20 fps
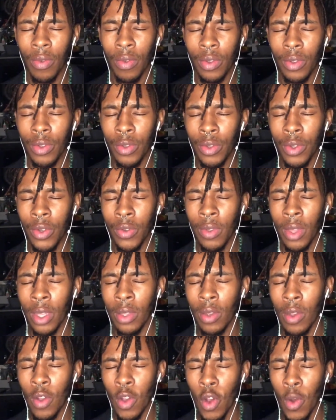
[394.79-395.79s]
truths that
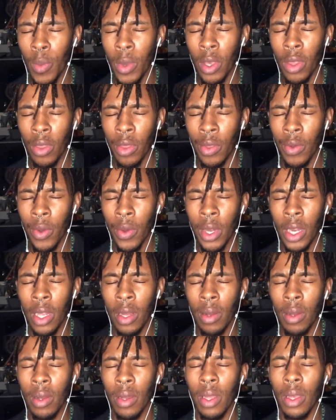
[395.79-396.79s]
are coming through
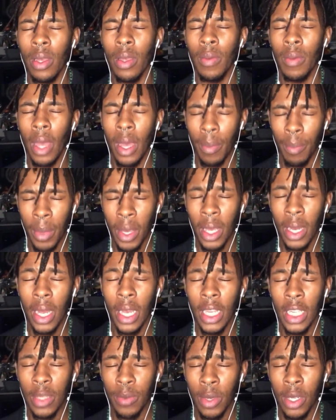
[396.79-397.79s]
and being
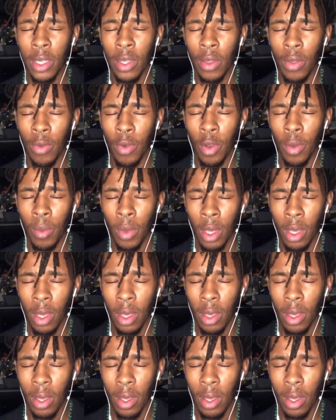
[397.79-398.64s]
expressed through me.